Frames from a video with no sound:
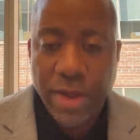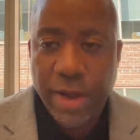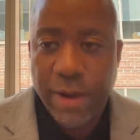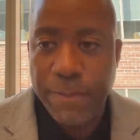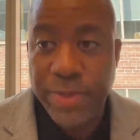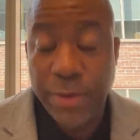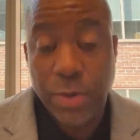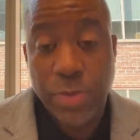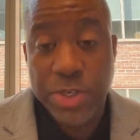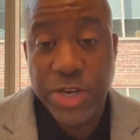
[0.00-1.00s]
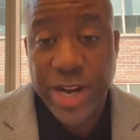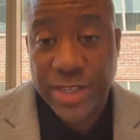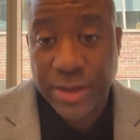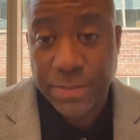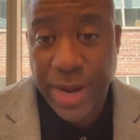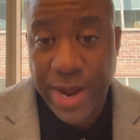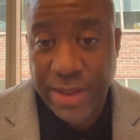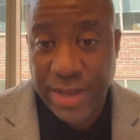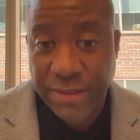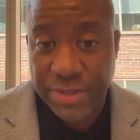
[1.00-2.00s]
um, that were rejected
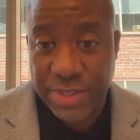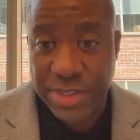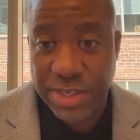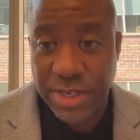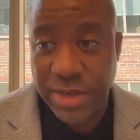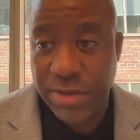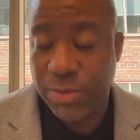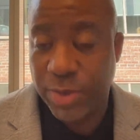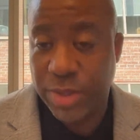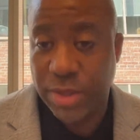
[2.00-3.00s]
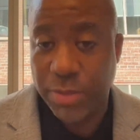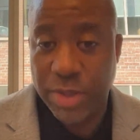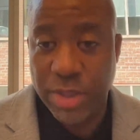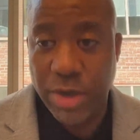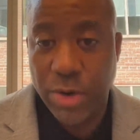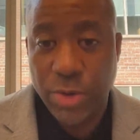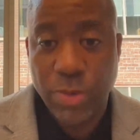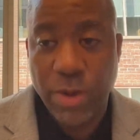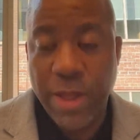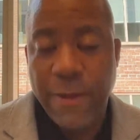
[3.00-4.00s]
by the FCC with with
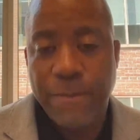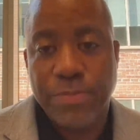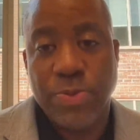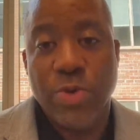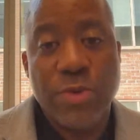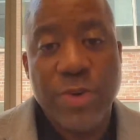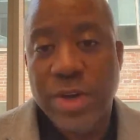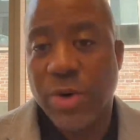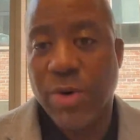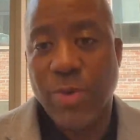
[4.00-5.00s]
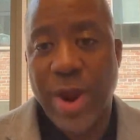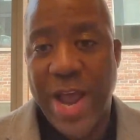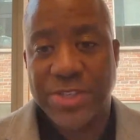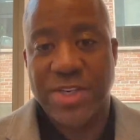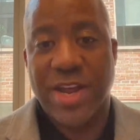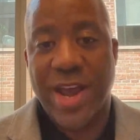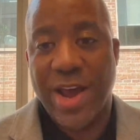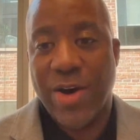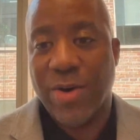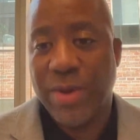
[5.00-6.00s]
no proven or
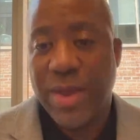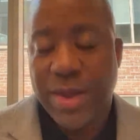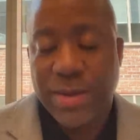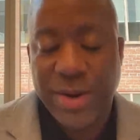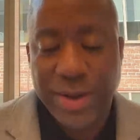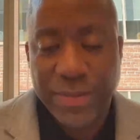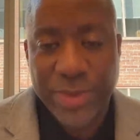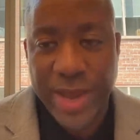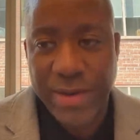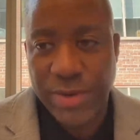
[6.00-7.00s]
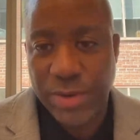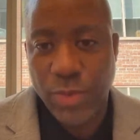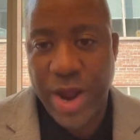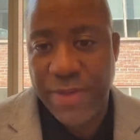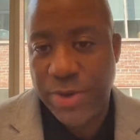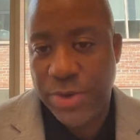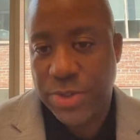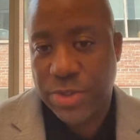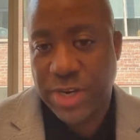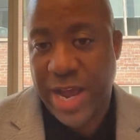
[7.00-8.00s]
rationale um, that of why
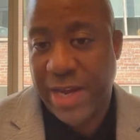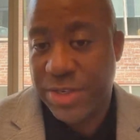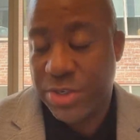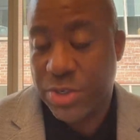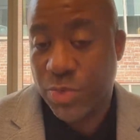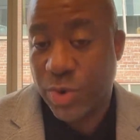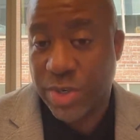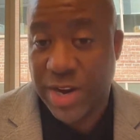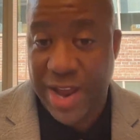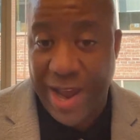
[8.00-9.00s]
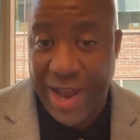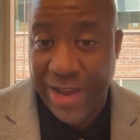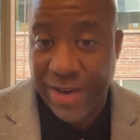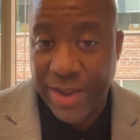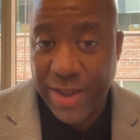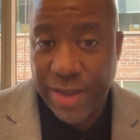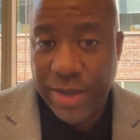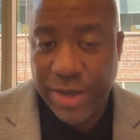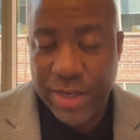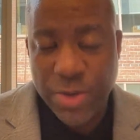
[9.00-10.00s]
those challenges were denied.
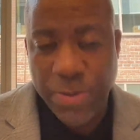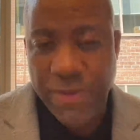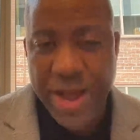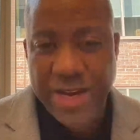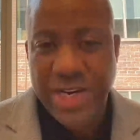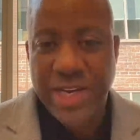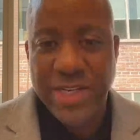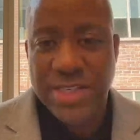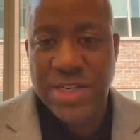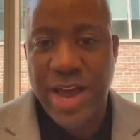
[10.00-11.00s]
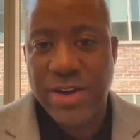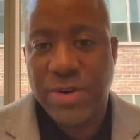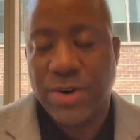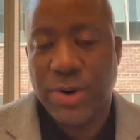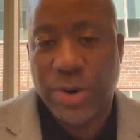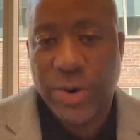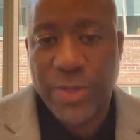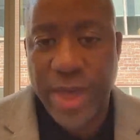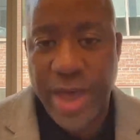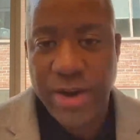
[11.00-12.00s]
Uh, can you provide any insight on,
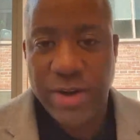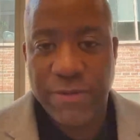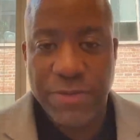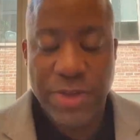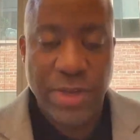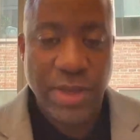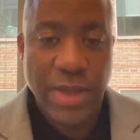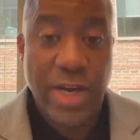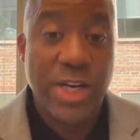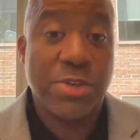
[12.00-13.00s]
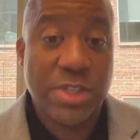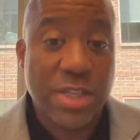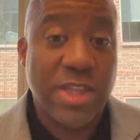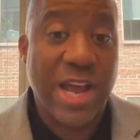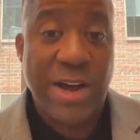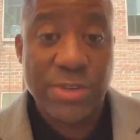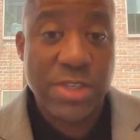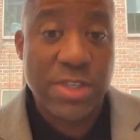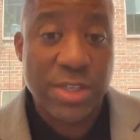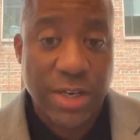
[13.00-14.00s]
on that of the hundreds and
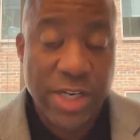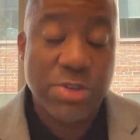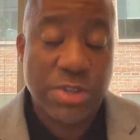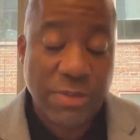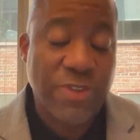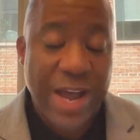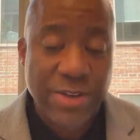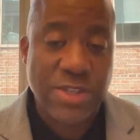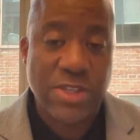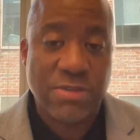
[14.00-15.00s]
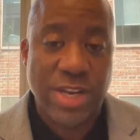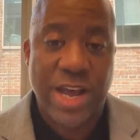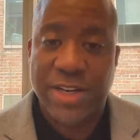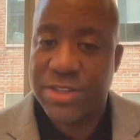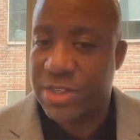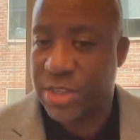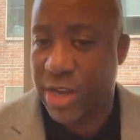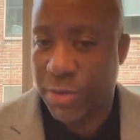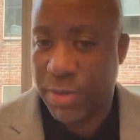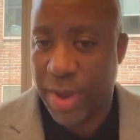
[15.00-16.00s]
thousands, hundreds of thousands of challenges
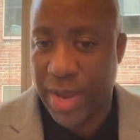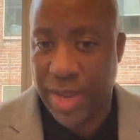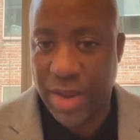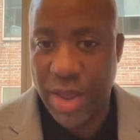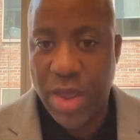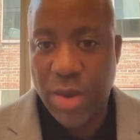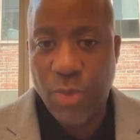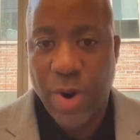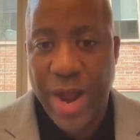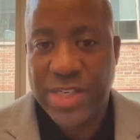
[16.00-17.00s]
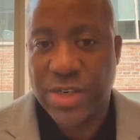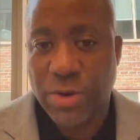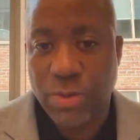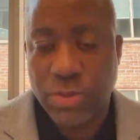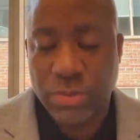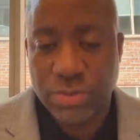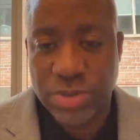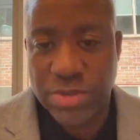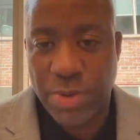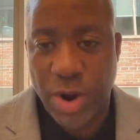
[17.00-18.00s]
that were made? Why so
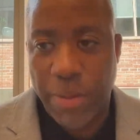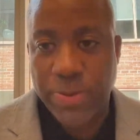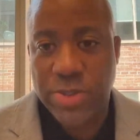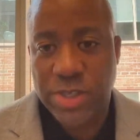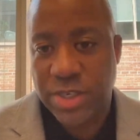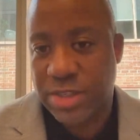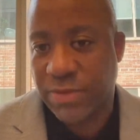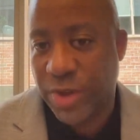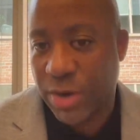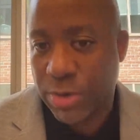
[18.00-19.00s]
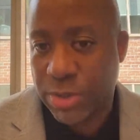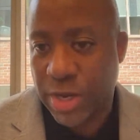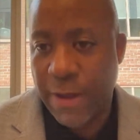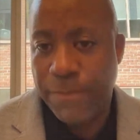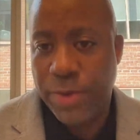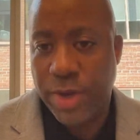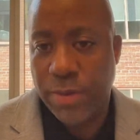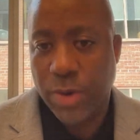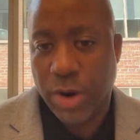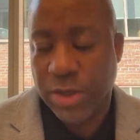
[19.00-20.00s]
small percentage of those
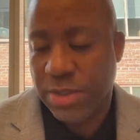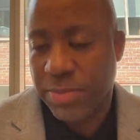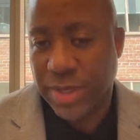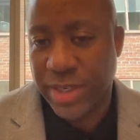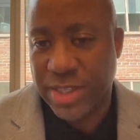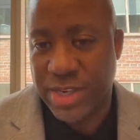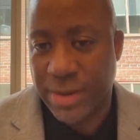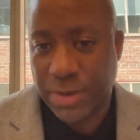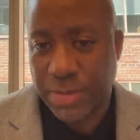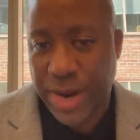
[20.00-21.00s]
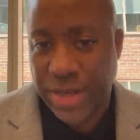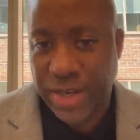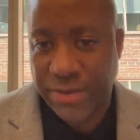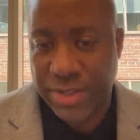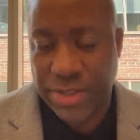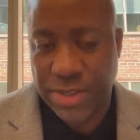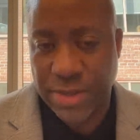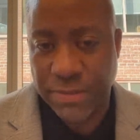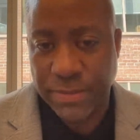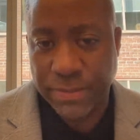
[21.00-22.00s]
uh, were ultimately accepted by the
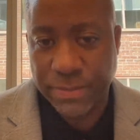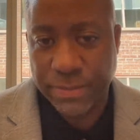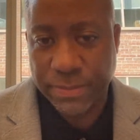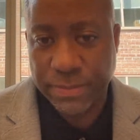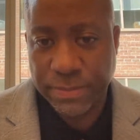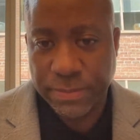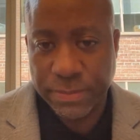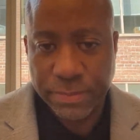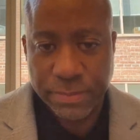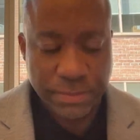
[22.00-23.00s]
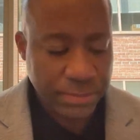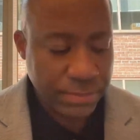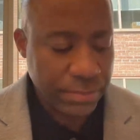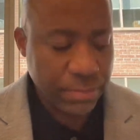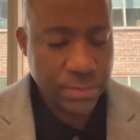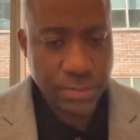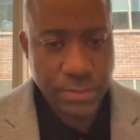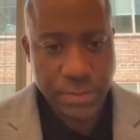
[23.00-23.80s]
FCC? Yeah, there, there's a couple